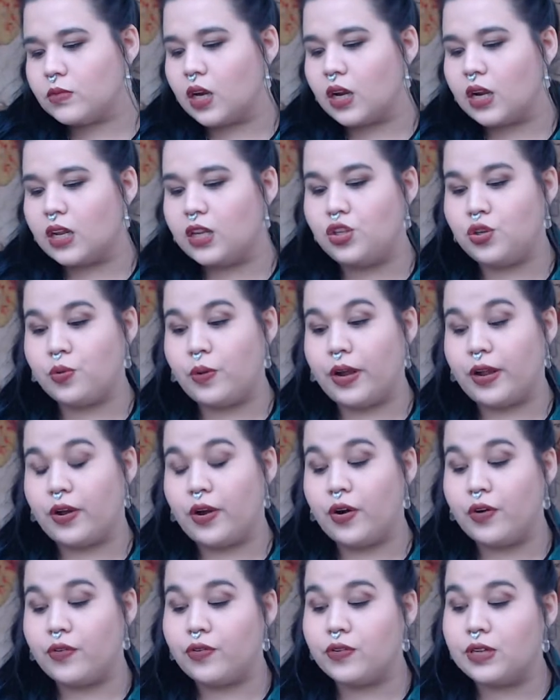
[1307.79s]
Do I
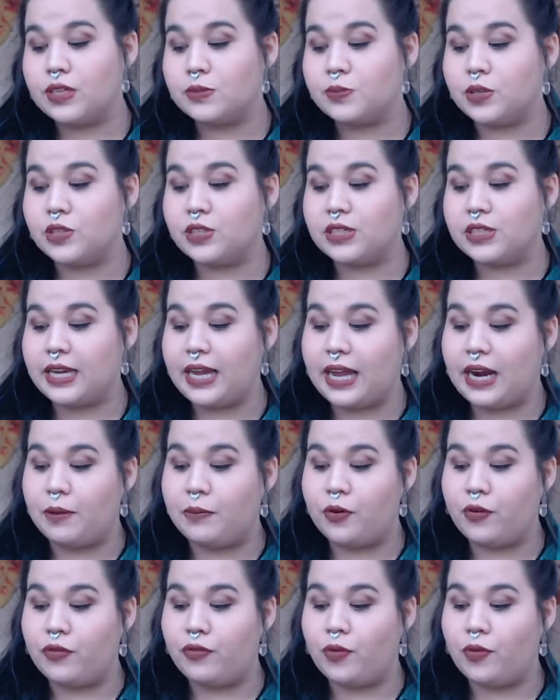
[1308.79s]
go for this person? Can I move